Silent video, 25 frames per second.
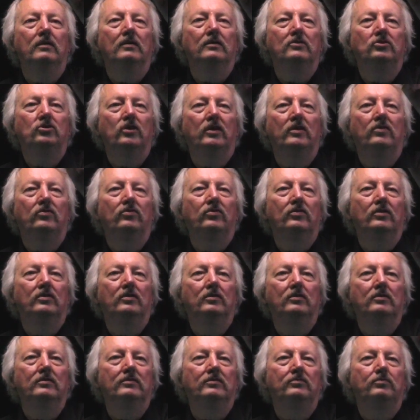
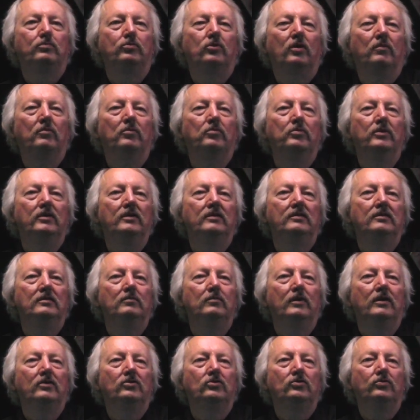general probability
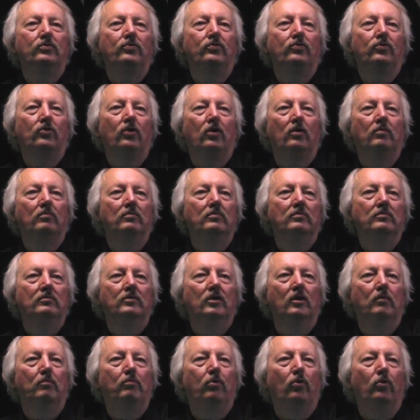measure from
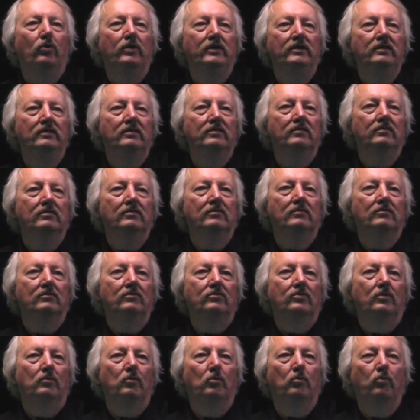a point
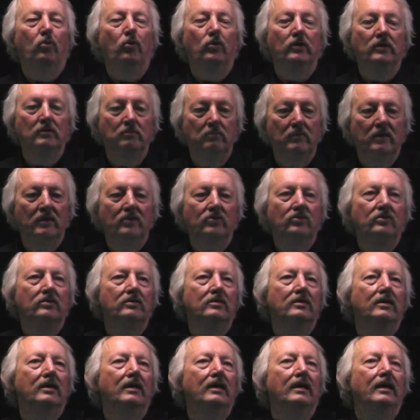measure,
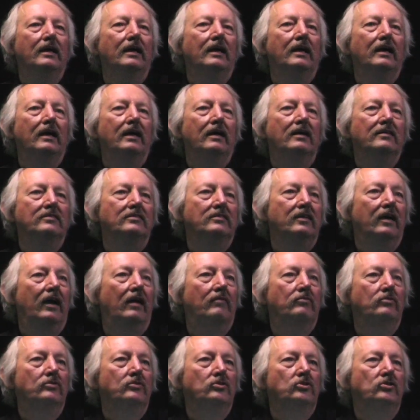as the
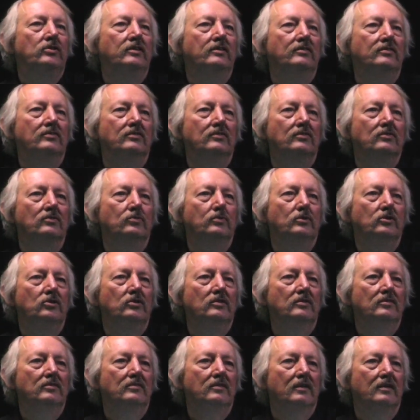average distance, which
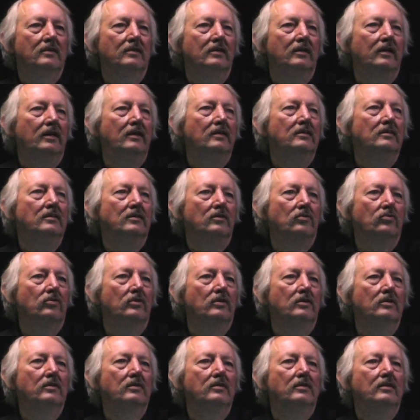is the
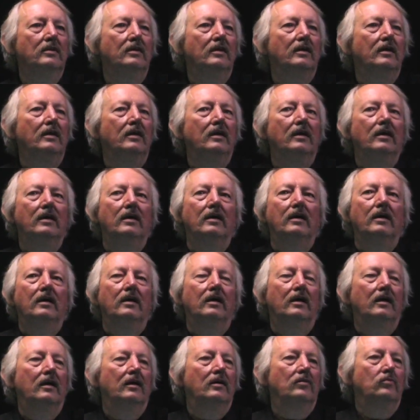integral
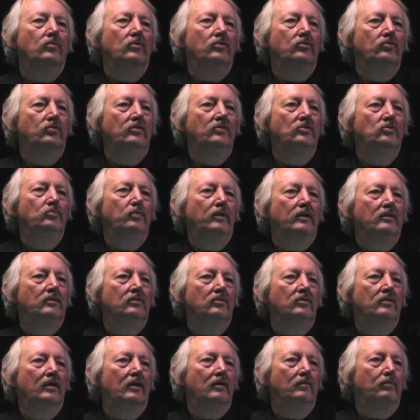with respect
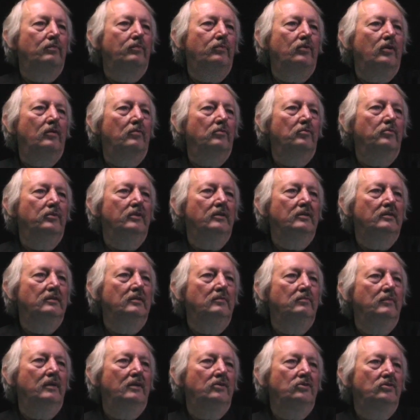to that probability
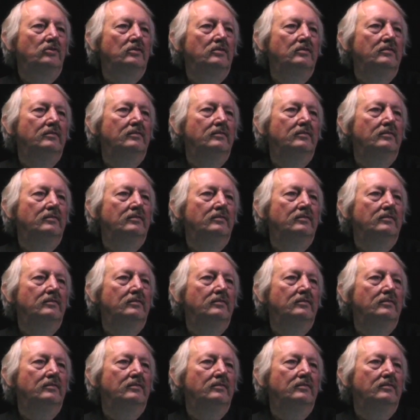measure.